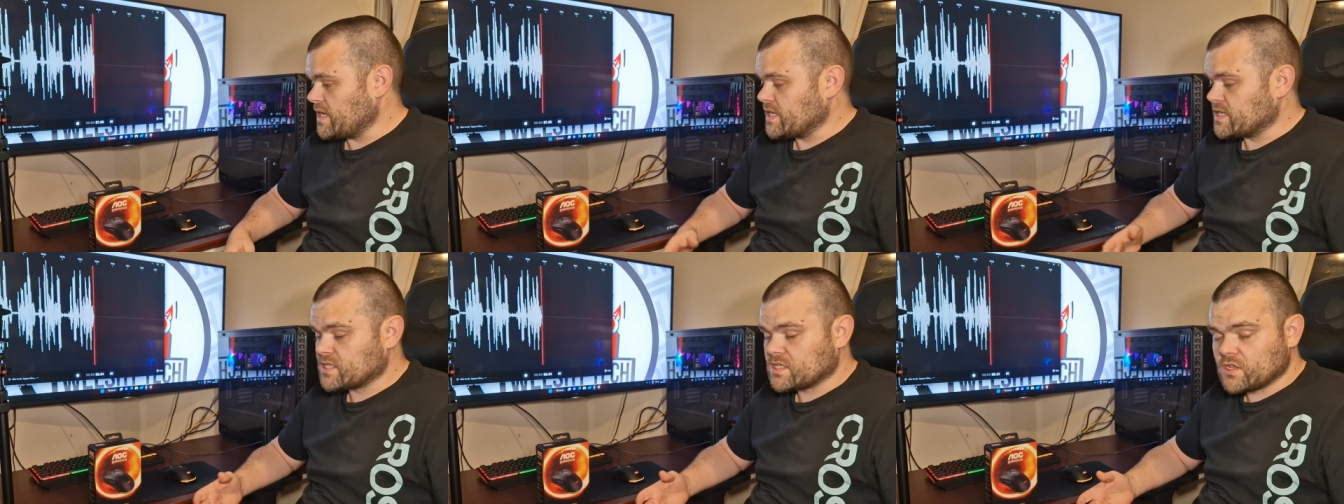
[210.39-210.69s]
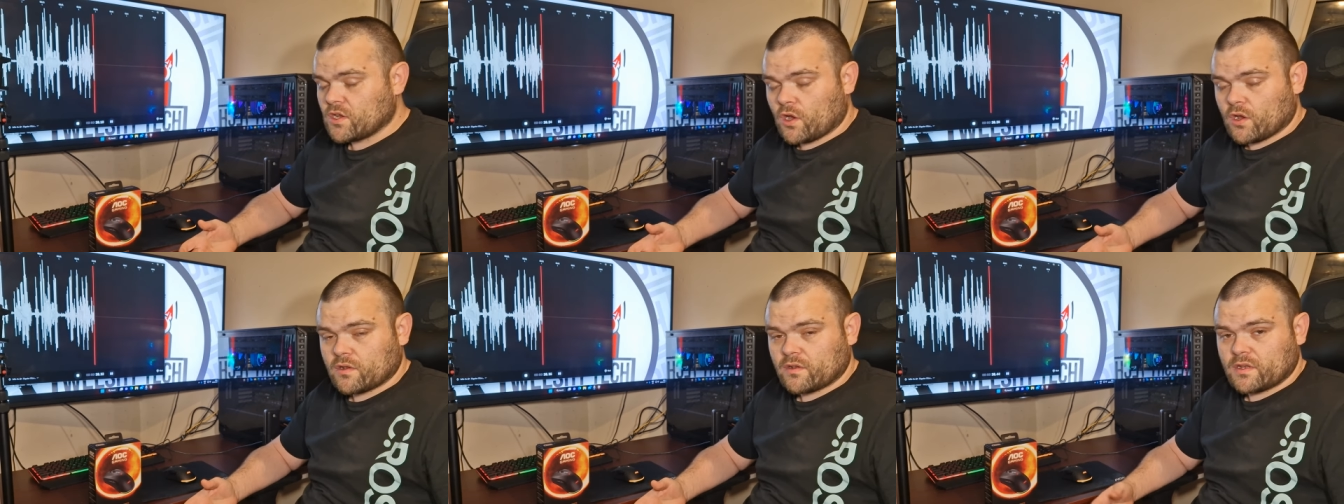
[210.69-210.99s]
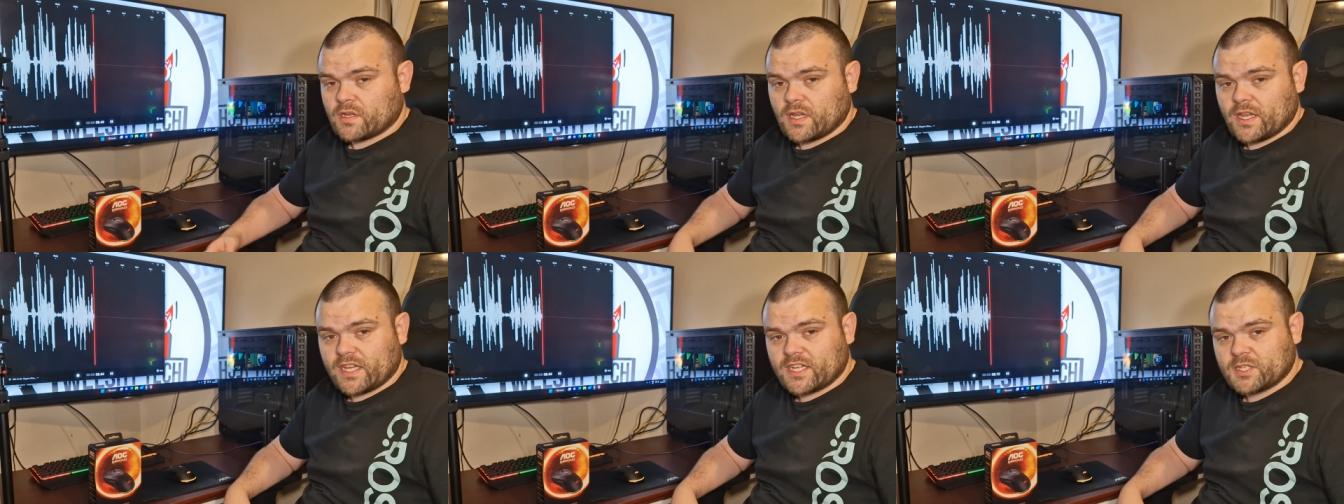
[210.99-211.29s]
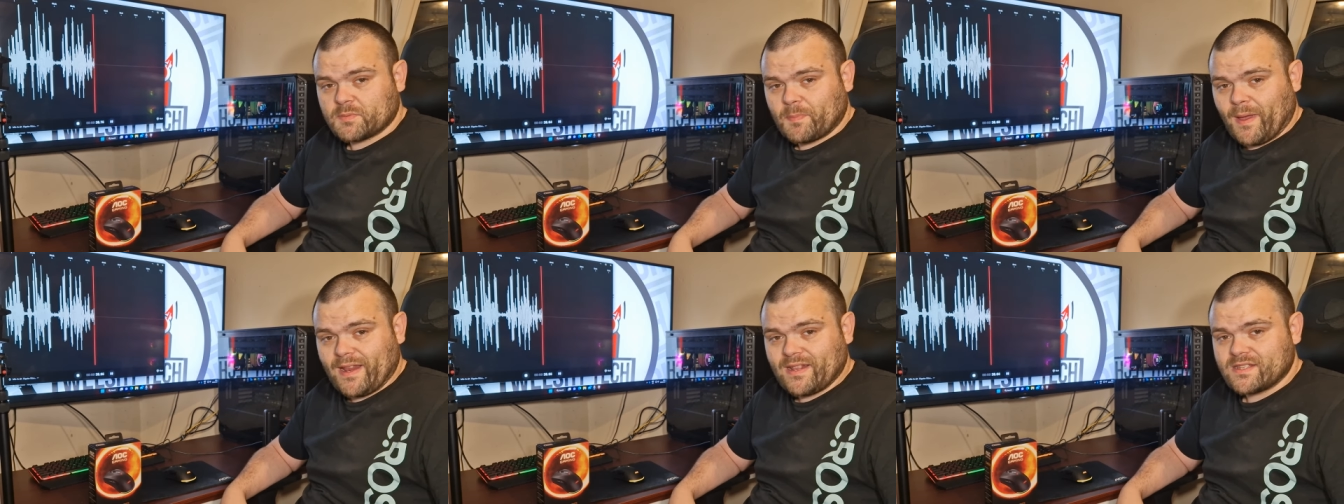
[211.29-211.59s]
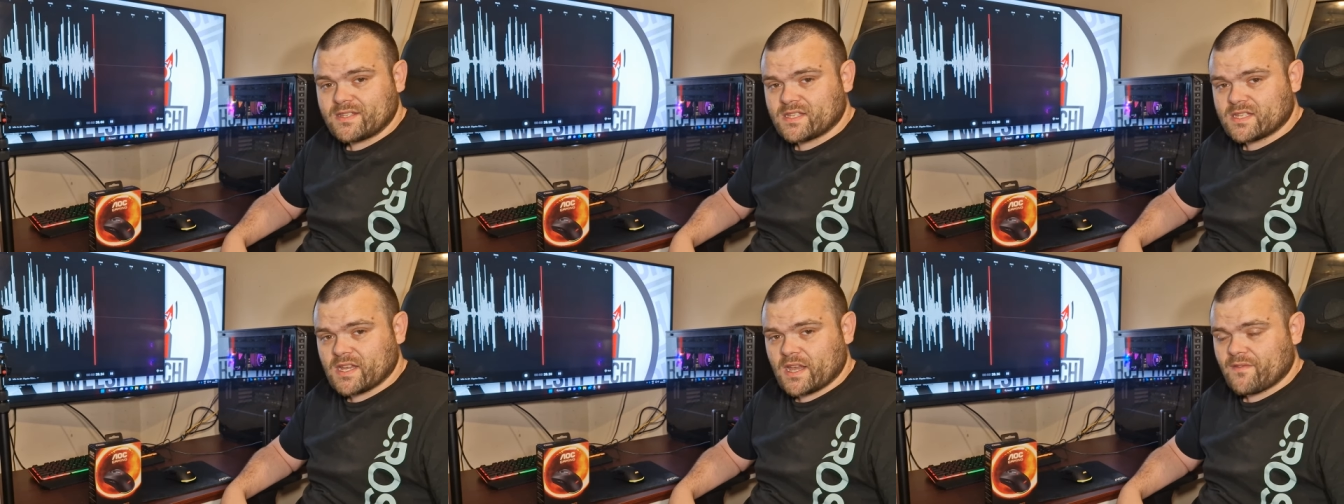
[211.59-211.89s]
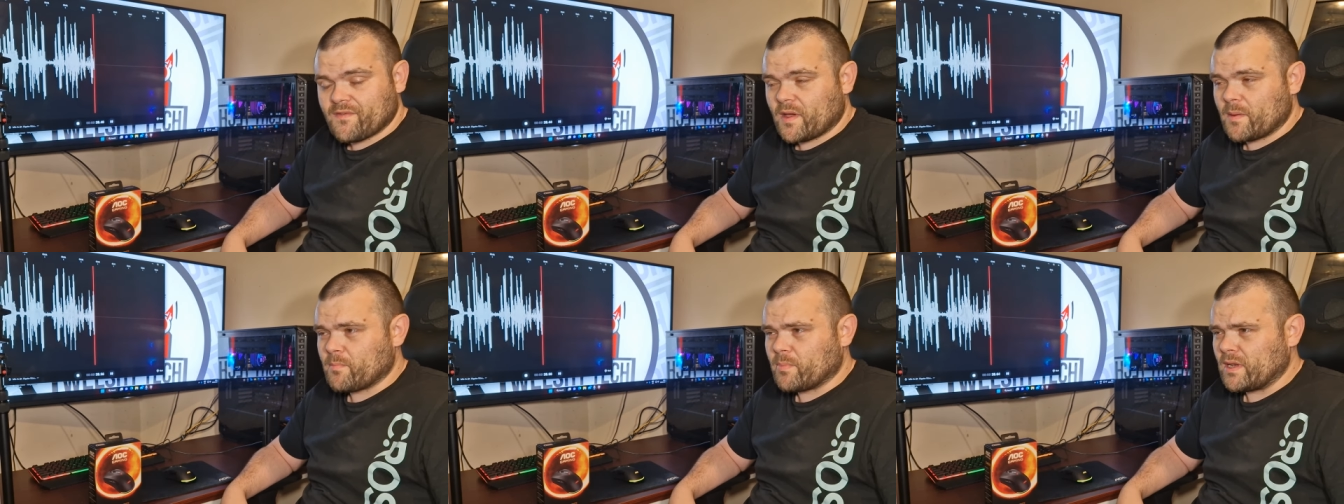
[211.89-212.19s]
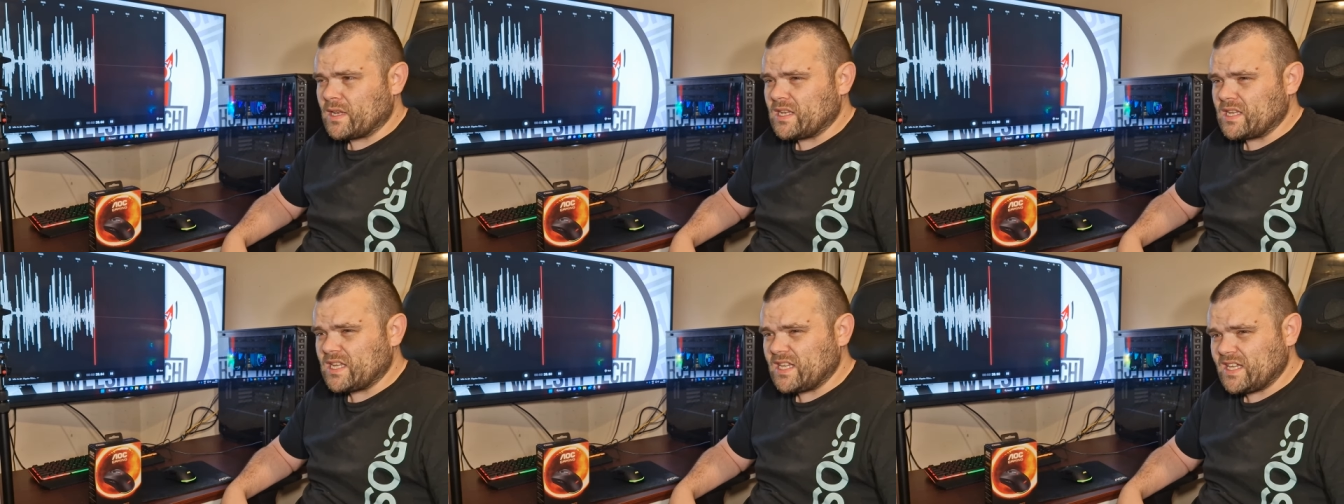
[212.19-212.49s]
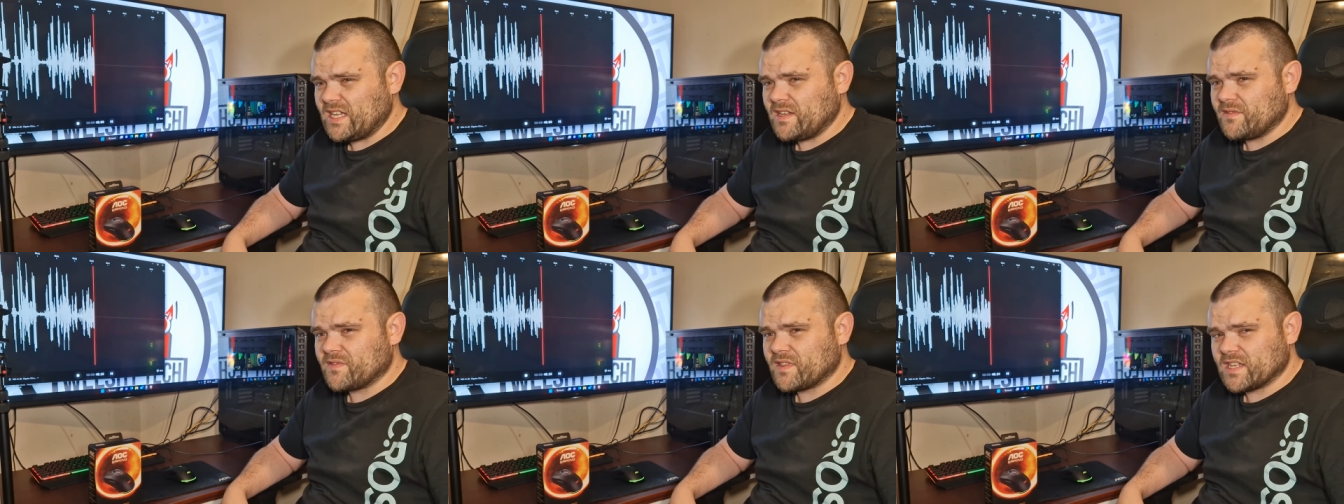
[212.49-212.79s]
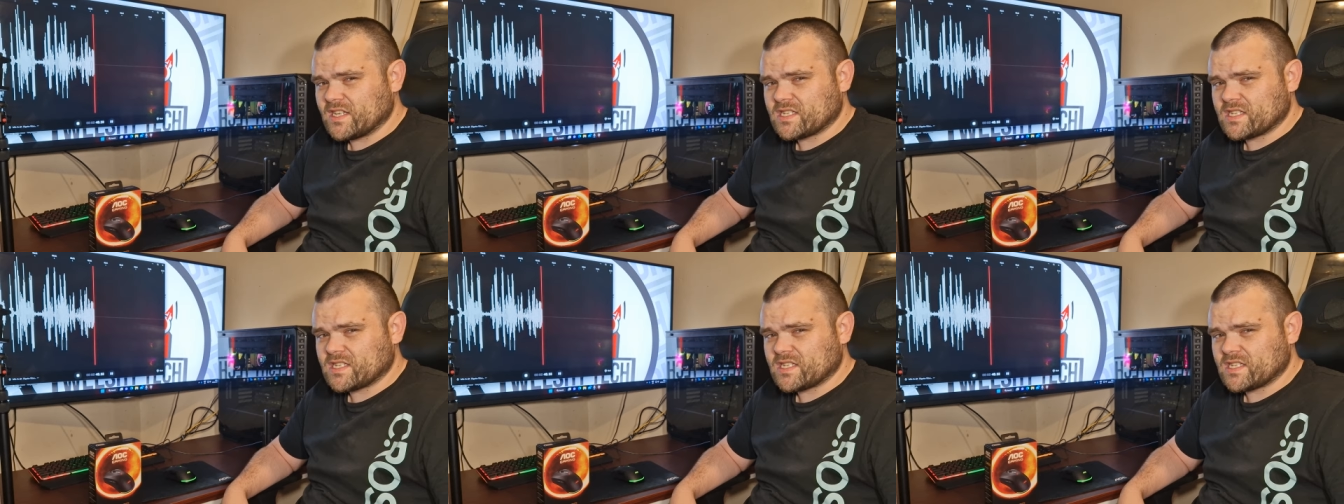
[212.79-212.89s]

It's not expensive. I believe